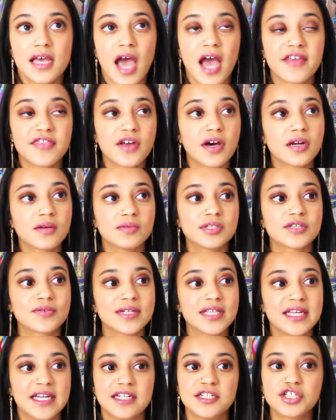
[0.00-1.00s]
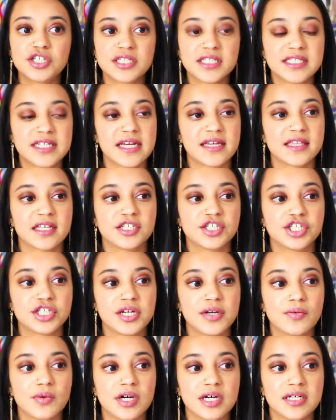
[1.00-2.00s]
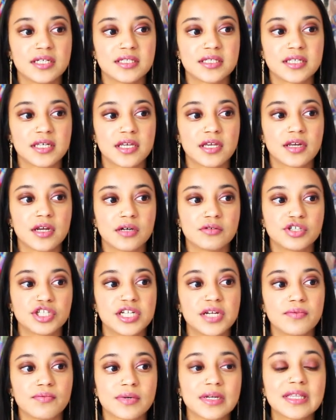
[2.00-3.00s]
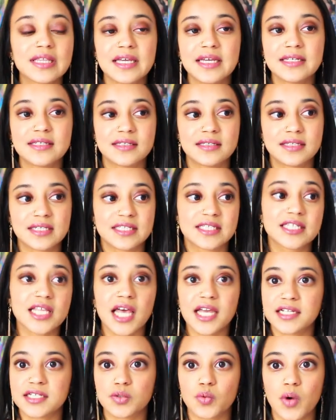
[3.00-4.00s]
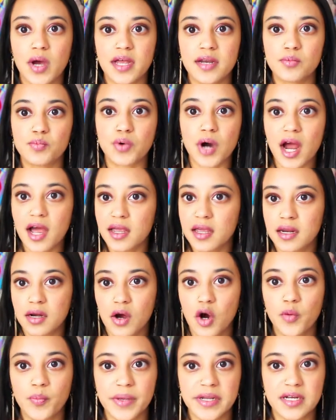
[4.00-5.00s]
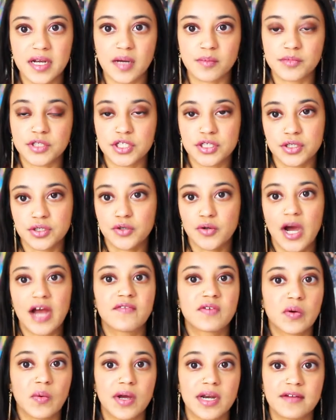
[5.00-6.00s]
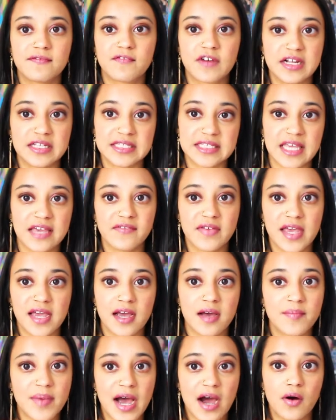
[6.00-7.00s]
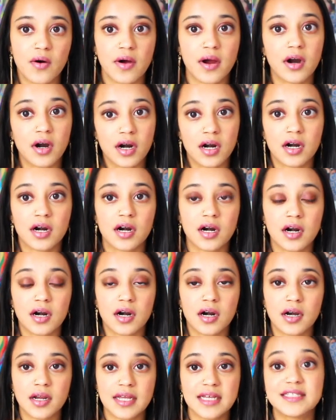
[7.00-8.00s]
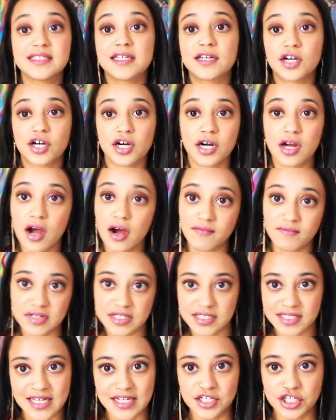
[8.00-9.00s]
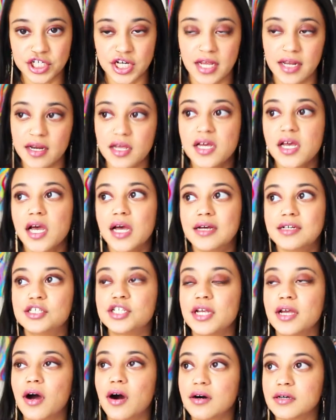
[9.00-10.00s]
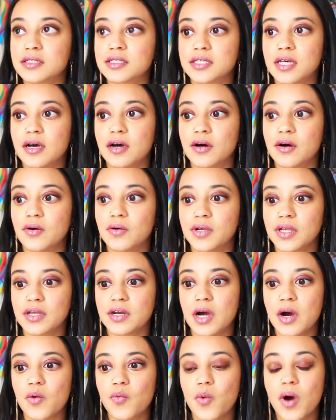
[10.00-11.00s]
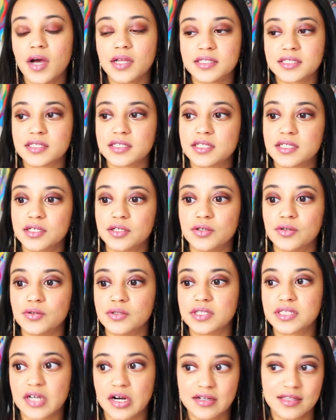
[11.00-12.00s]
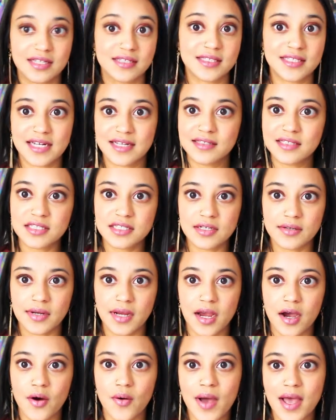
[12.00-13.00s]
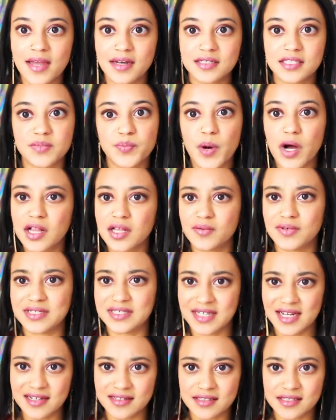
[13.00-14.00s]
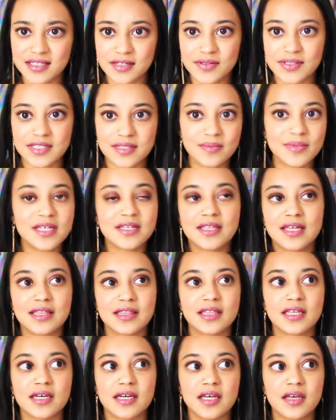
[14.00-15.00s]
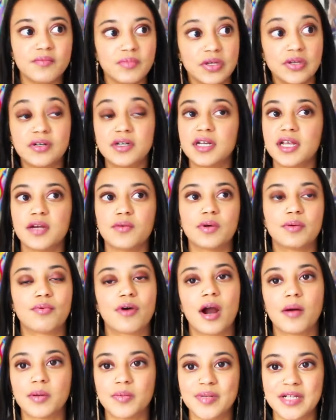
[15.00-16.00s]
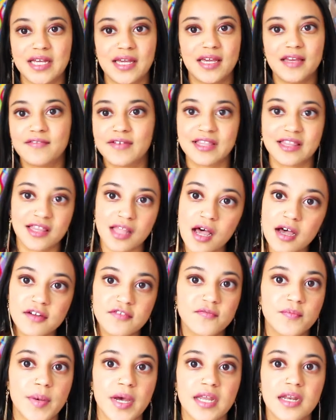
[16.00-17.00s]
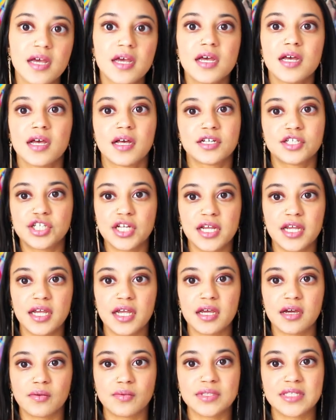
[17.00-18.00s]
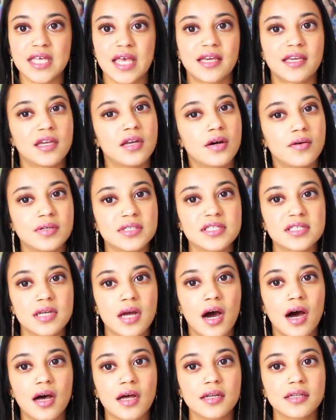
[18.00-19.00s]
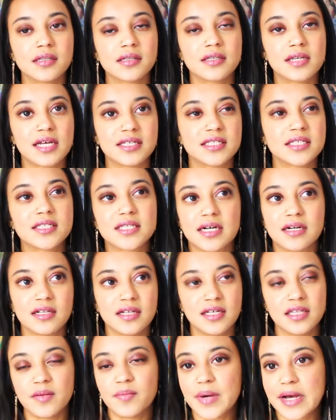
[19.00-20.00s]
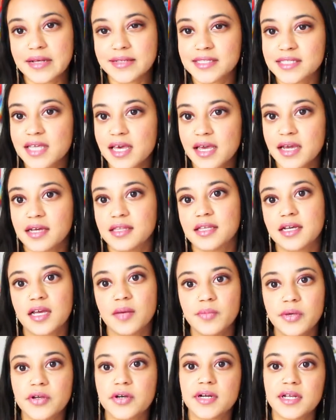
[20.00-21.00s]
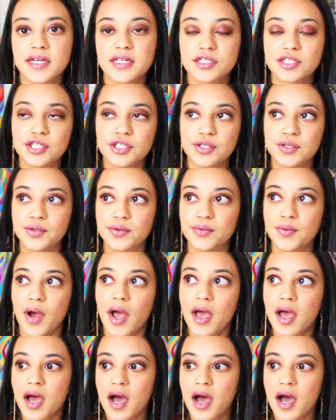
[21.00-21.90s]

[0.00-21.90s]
I thought it was really interesting that she was, you know, she really disliked when Brian opened up to everyone at Friendsgiving about his and her conversation. She also, you know, wants to start this dance studio and it's Bollywood dance, so it's something that the community would probably even love, but she was like, you know, it's not necessarily the best thing in the community to